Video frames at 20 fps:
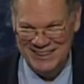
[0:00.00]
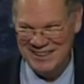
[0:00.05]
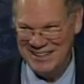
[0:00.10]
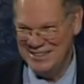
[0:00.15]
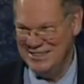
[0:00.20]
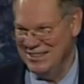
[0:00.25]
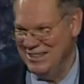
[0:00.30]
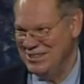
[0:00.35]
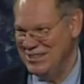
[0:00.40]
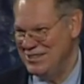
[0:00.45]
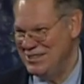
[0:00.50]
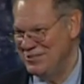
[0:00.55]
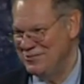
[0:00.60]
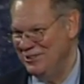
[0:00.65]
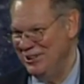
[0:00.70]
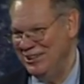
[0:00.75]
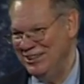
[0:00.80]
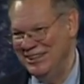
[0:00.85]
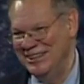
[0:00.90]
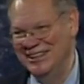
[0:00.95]
Isn't that just as
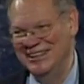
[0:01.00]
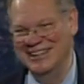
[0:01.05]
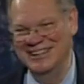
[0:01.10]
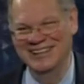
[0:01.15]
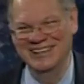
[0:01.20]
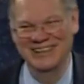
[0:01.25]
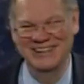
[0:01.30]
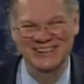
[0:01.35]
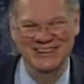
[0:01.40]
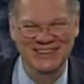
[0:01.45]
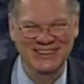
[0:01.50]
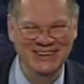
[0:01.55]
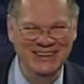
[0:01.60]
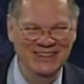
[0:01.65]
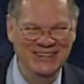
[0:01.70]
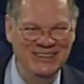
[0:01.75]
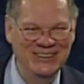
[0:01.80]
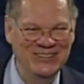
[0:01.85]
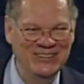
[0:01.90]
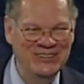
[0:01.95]
well?
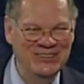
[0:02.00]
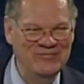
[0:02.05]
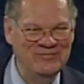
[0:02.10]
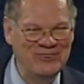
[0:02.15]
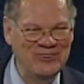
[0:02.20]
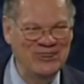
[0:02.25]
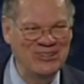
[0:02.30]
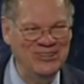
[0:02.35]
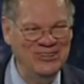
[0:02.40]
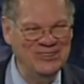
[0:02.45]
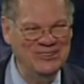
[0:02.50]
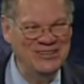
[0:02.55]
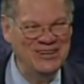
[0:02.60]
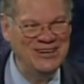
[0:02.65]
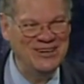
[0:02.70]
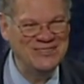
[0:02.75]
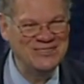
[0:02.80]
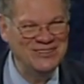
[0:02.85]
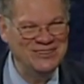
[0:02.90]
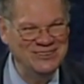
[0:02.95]

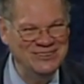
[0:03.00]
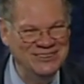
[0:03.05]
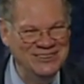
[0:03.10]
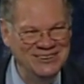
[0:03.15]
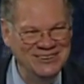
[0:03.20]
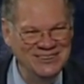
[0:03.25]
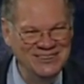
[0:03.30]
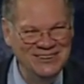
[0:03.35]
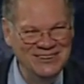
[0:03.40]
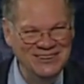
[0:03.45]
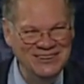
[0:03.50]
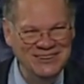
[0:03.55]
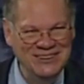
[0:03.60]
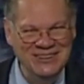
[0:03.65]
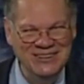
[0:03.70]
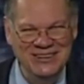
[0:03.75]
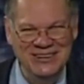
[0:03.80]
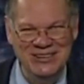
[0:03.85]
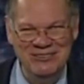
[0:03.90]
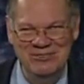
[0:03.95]
400,000.
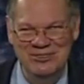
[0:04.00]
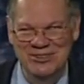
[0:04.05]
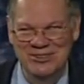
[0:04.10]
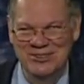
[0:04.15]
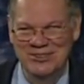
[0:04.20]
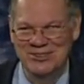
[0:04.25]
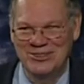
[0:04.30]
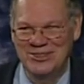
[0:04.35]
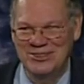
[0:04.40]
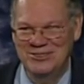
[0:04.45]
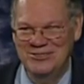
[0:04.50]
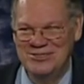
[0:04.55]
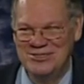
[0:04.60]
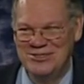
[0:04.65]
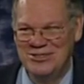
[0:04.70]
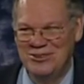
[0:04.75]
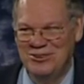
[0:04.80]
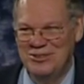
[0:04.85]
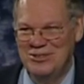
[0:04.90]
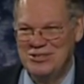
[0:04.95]
Even the Lord, who's
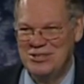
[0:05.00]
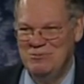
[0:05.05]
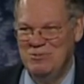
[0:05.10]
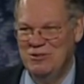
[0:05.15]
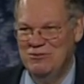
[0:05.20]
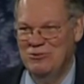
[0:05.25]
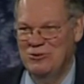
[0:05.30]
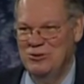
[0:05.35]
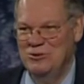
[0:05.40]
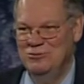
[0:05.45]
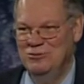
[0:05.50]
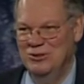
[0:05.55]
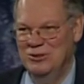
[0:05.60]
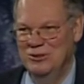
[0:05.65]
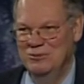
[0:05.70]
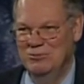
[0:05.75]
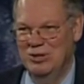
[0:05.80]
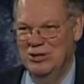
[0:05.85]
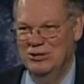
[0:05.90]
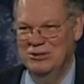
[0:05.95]
told us to be
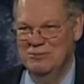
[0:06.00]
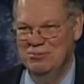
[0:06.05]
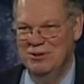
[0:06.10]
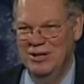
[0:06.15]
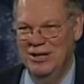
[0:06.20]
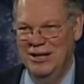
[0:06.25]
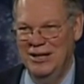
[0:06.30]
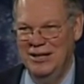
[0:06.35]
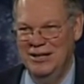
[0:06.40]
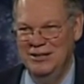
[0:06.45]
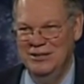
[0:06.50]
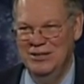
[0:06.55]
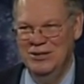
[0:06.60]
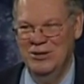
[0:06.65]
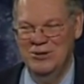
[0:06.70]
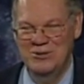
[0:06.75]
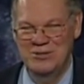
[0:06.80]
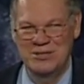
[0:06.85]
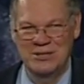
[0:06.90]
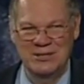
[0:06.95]
fruitful and multiply,
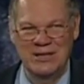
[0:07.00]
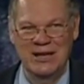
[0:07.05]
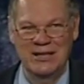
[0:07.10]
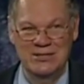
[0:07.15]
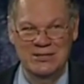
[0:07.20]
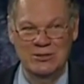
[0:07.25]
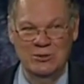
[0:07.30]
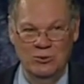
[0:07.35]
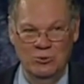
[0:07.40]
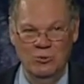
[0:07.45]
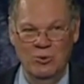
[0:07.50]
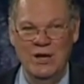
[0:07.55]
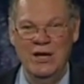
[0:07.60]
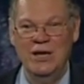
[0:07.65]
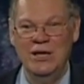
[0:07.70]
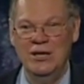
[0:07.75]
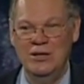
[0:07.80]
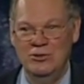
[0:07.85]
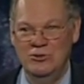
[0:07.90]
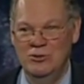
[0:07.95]
knows that that's
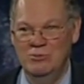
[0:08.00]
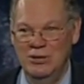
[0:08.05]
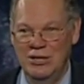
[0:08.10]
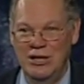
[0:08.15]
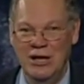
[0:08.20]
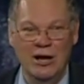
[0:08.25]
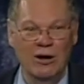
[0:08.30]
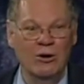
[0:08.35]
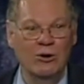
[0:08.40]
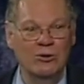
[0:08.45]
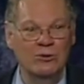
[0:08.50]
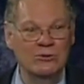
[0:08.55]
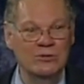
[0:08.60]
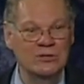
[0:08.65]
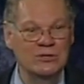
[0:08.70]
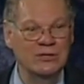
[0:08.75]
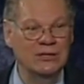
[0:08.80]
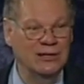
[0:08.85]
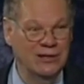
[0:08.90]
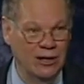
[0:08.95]
way too many
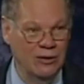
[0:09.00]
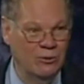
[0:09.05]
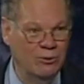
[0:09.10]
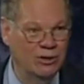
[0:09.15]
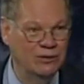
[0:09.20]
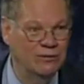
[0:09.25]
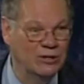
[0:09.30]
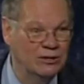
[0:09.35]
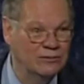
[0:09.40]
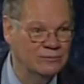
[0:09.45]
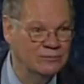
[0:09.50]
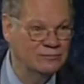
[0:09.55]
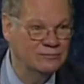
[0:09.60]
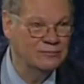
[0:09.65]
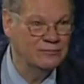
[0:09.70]
arrows in our quiver.